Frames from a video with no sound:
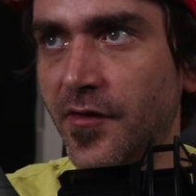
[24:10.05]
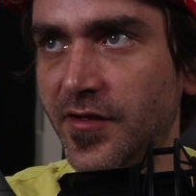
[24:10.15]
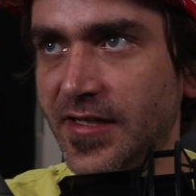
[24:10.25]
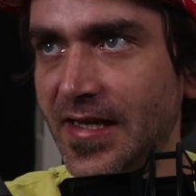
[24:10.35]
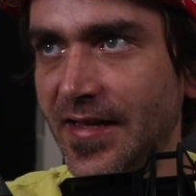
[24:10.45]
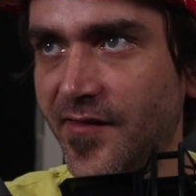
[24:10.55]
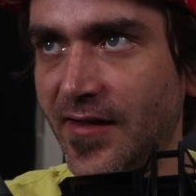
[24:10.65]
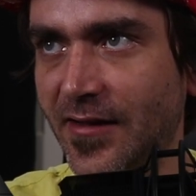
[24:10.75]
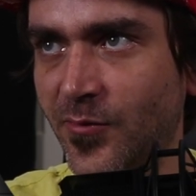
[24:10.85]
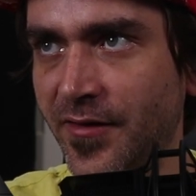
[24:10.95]
So here, let's
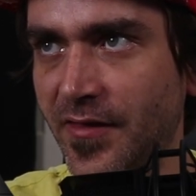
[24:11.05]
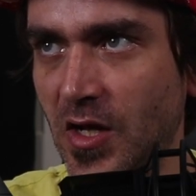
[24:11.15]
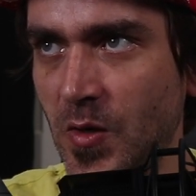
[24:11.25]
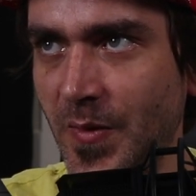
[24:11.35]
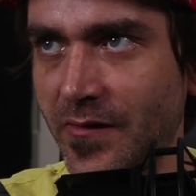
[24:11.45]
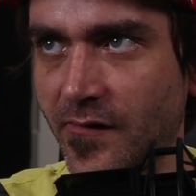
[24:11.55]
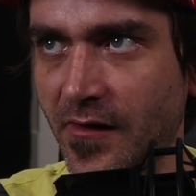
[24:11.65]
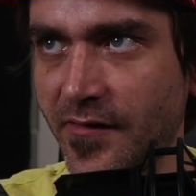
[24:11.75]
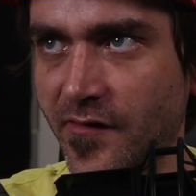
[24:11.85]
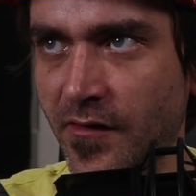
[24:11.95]
select one of the open
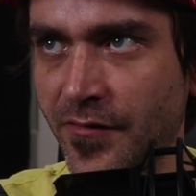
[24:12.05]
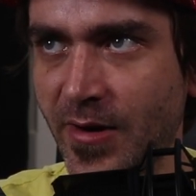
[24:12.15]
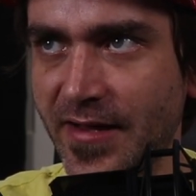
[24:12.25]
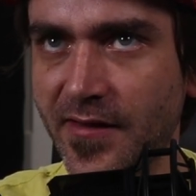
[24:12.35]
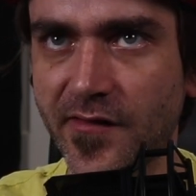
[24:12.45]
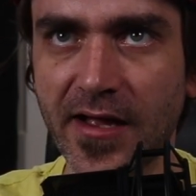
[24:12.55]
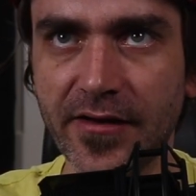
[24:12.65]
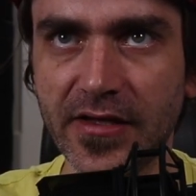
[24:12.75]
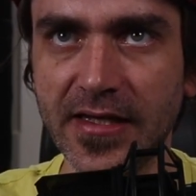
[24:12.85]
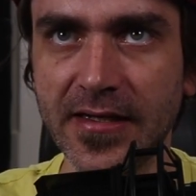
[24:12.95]
slots on the right-hand side
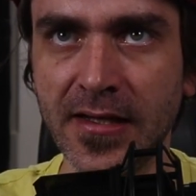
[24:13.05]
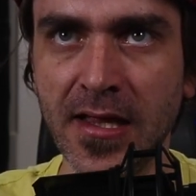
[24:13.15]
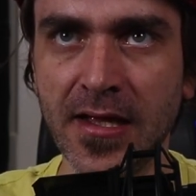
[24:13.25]
over here.